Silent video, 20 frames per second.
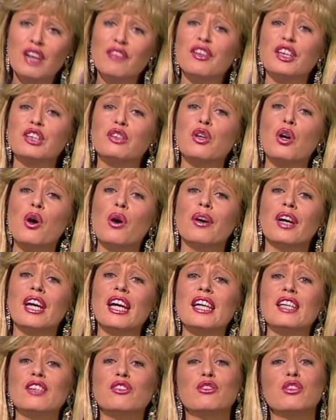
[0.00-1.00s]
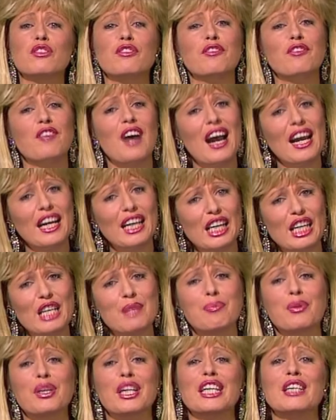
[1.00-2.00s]
Victoria is to finally
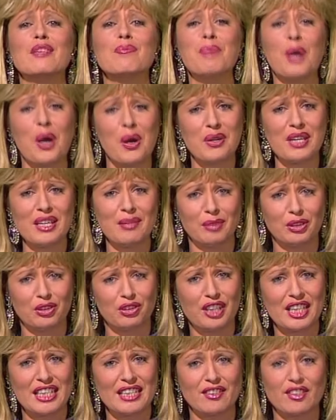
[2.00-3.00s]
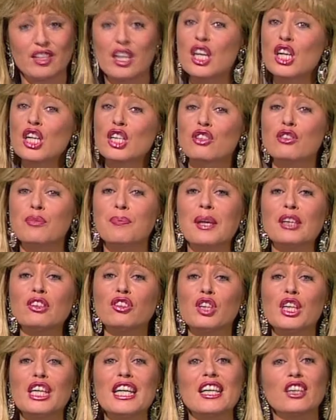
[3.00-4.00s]
bring in pokey machines,
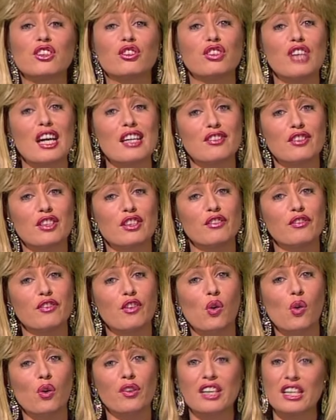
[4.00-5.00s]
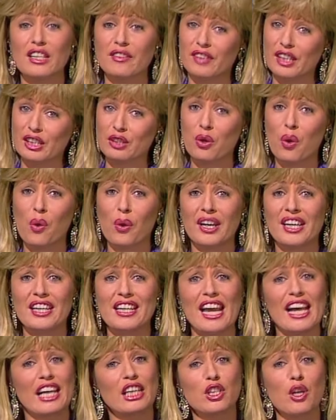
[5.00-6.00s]
specially adjusted for the
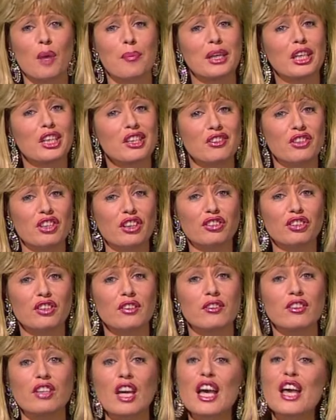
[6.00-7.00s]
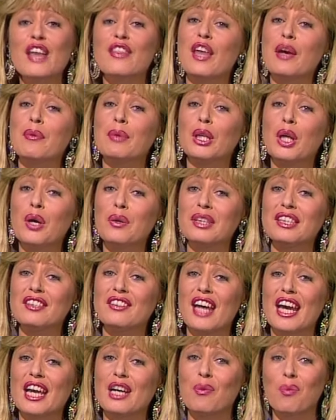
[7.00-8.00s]
Victorian economic conditions. They will only
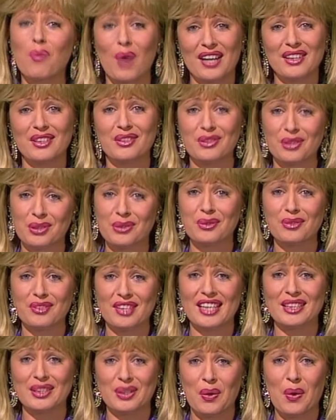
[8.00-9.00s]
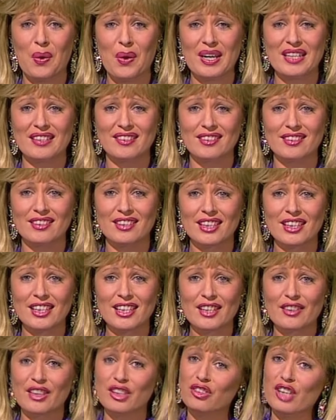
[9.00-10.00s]
take one and two cent coins. The
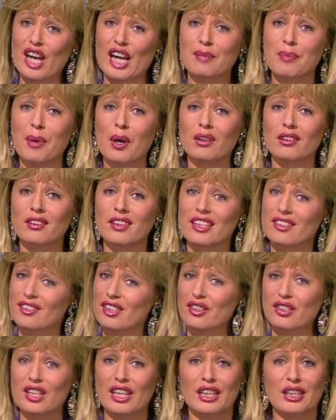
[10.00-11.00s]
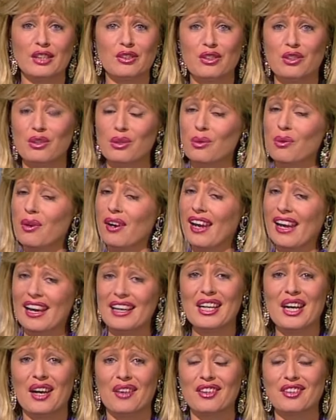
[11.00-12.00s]
jackpot is a ticket to
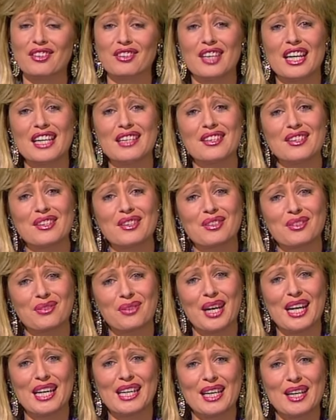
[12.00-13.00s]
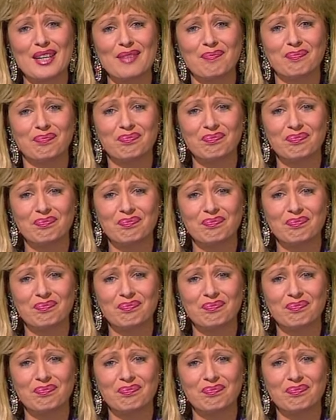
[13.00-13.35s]
any other state in Australia.